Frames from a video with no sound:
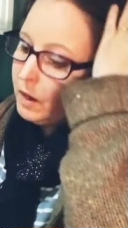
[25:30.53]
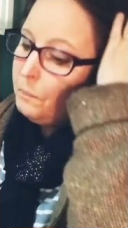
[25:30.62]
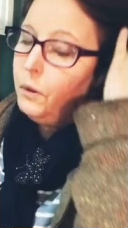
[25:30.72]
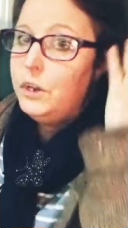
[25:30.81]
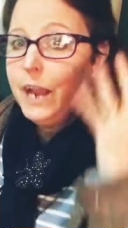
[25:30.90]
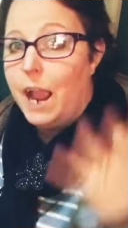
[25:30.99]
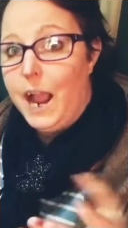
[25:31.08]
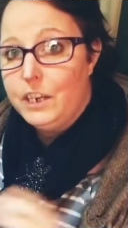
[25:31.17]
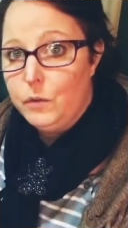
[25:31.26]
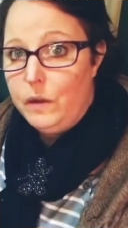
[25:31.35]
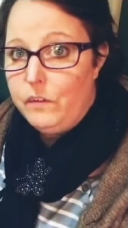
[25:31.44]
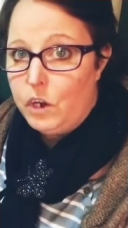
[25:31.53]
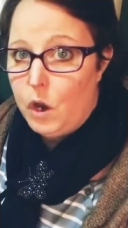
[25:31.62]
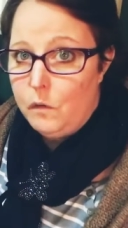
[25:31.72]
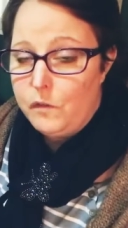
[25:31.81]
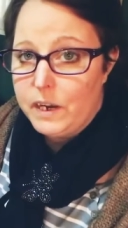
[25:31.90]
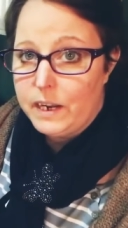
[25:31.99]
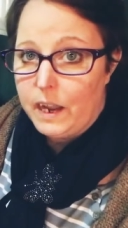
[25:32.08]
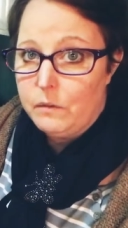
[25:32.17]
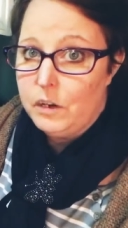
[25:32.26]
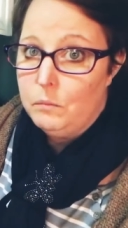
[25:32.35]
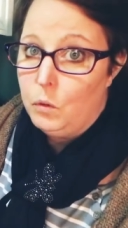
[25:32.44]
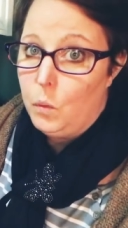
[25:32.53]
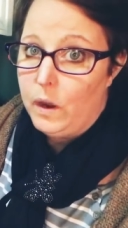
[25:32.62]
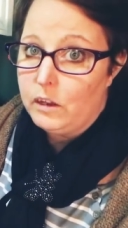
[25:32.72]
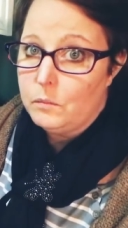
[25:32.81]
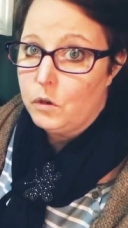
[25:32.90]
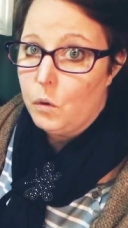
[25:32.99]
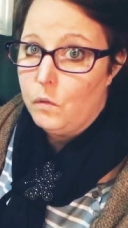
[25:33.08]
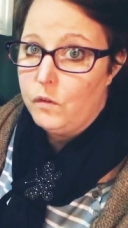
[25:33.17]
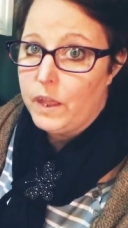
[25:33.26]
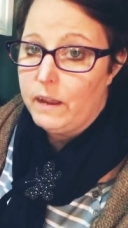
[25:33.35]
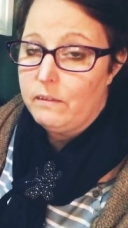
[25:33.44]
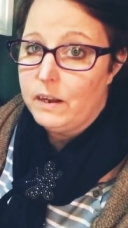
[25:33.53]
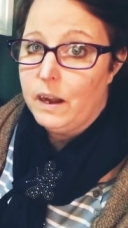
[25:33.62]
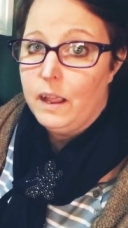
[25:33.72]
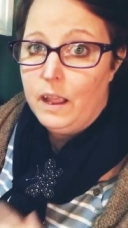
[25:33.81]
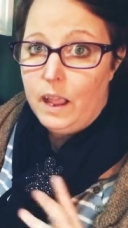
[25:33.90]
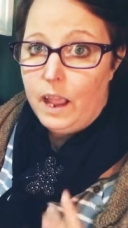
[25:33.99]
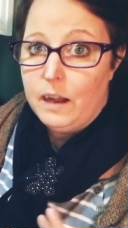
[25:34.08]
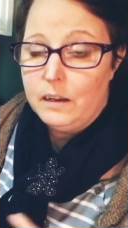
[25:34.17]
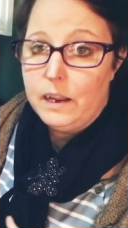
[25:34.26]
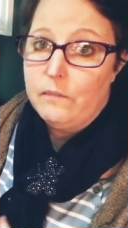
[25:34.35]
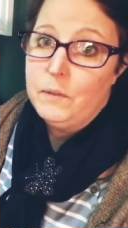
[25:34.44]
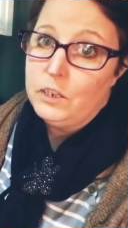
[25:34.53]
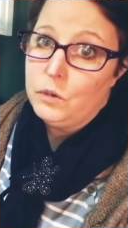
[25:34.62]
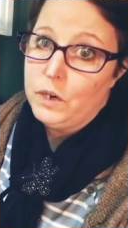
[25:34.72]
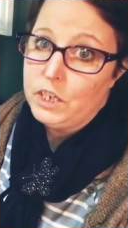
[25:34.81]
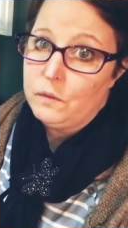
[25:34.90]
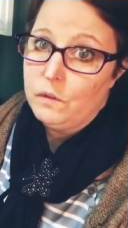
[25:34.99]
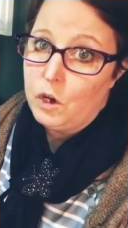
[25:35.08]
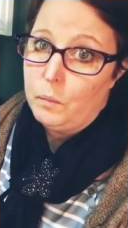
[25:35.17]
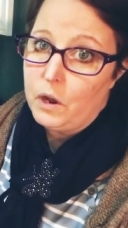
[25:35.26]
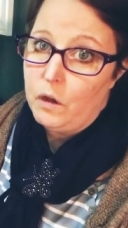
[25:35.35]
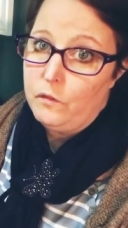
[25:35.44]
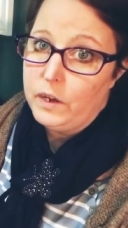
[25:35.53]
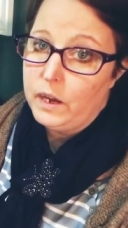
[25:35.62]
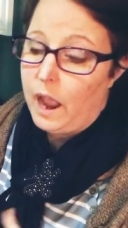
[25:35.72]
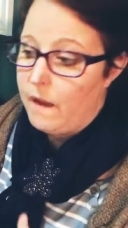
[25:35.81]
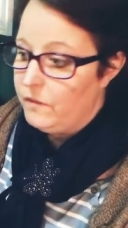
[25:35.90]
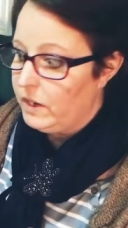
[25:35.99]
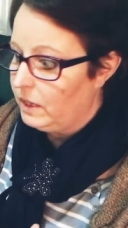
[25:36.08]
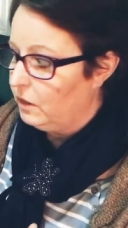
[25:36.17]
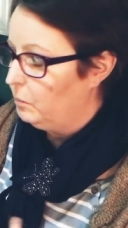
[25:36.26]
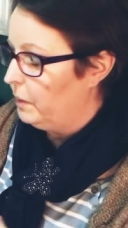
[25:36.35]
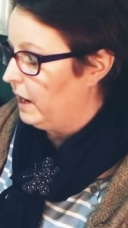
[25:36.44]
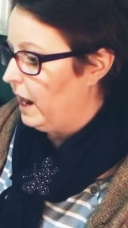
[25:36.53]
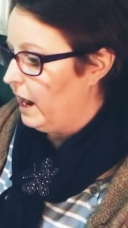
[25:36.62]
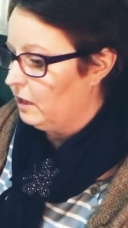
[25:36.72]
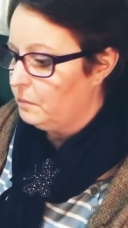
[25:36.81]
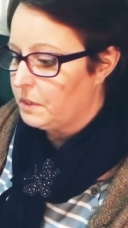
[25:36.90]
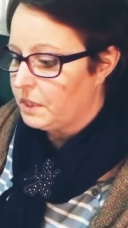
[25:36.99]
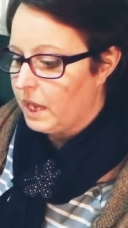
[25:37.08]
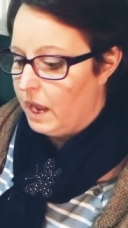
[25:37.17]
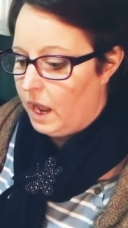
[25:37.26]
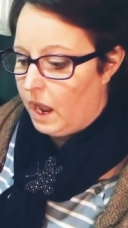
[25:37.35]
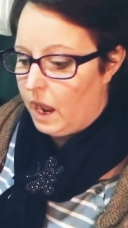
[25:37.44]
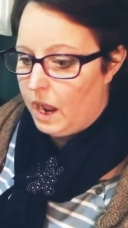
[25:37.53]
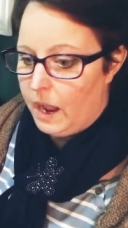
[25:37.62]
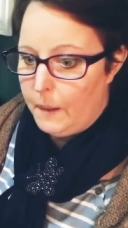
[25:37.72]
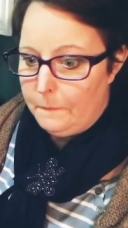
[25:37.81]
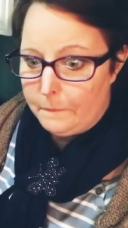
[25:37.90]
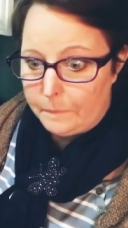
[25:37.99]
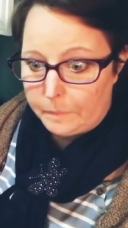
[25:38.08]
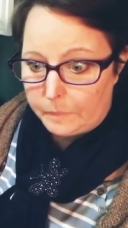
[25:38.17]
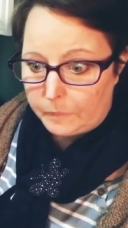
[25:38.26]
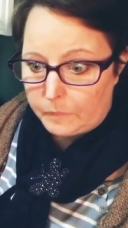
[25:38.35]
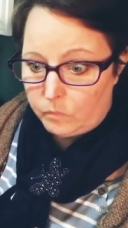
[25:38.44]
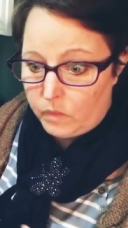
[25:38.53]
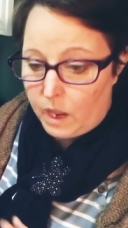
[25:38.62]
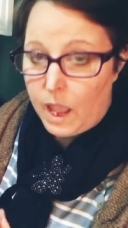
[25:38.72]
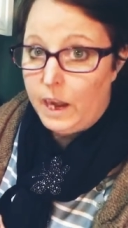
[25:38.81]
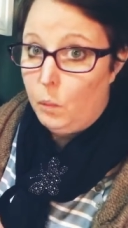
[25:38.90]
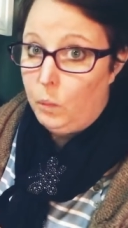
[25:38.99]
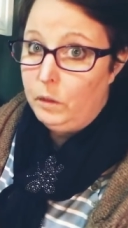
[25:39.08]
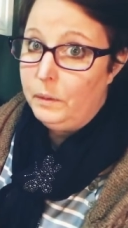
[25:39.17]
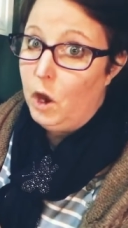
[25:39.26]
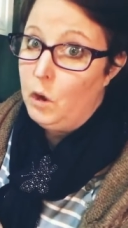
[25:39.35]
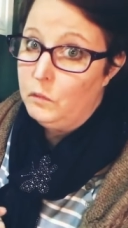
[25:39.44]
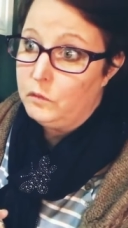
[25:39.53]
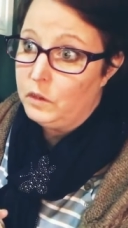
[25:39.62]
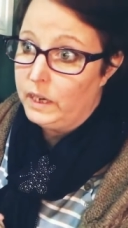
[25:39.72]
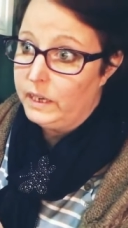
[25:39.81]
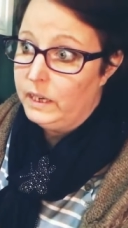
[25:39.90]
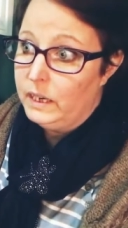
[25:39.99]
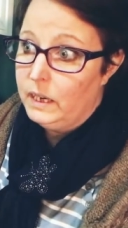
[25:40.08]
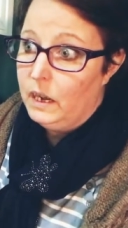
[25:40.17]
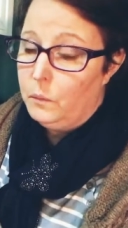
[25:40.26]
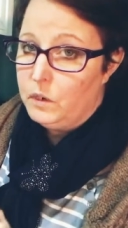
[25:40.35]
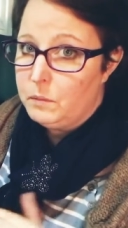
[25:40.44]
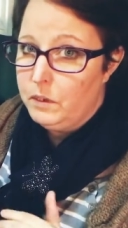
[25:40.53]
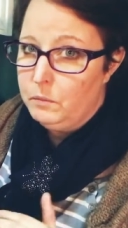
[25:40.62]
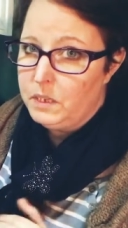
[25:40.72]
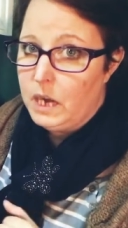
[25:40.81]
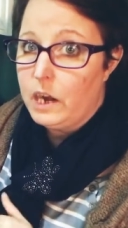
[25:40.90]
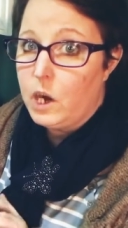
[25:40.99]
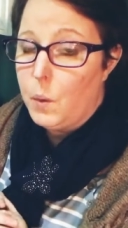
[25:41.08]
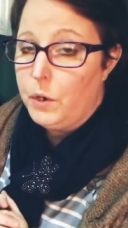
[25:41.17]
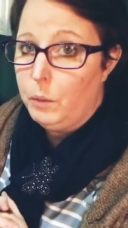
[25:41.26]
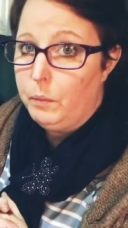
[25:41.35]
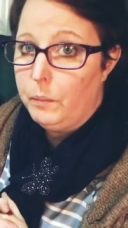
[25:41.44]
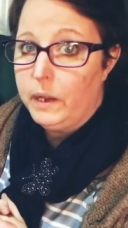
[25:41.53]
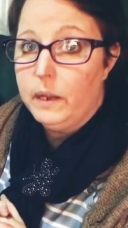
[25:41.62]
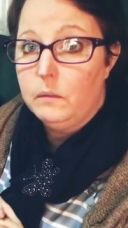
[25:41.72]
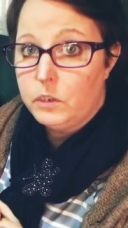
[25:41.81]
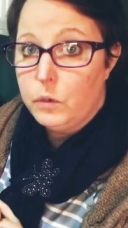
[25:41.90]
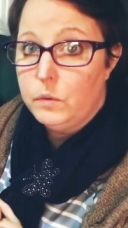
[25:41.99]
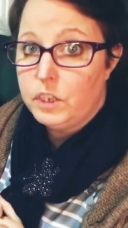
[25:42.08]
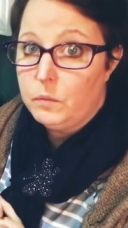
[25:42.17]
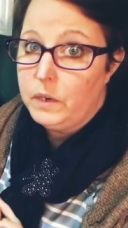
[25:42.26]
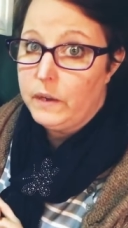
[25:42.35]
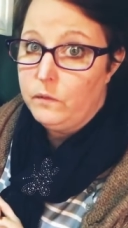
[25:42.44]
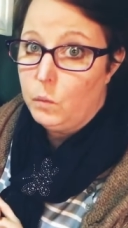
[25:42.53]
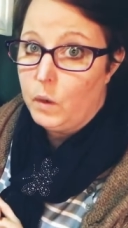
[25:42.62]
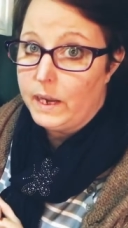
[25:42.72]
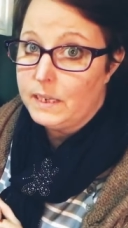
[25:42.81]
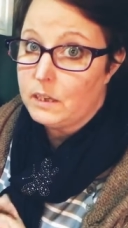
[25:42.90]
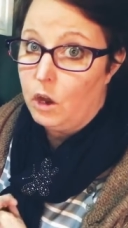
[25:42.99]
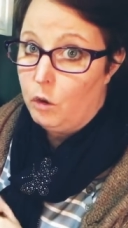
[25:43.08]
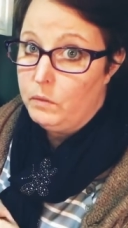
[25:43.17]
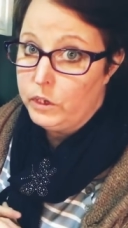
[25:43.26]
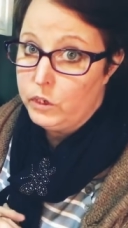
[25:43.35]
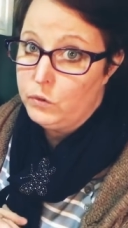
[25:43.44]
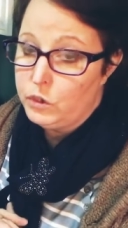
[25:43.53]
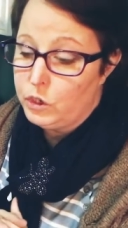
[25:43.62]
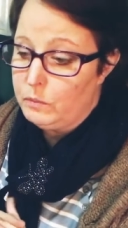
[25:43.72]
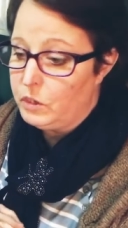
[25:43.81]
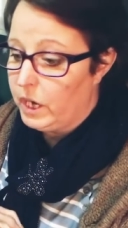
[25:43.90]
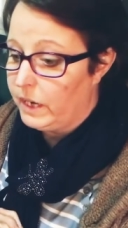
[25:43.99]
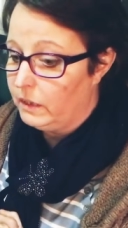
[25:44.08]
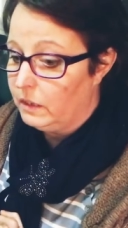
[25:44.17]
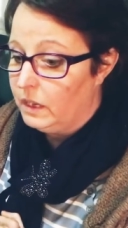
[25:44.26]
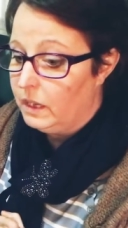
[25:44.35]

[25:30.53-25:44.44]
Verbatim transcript: but yeah, I do have a Ko-fi account. You're more welcome to go over there and, and give me a donation of a cup of coffee. Every little bit helps. Um, and I will be hopefully, once my numbers start going up a bit, doing some giveaways on my YouTube channel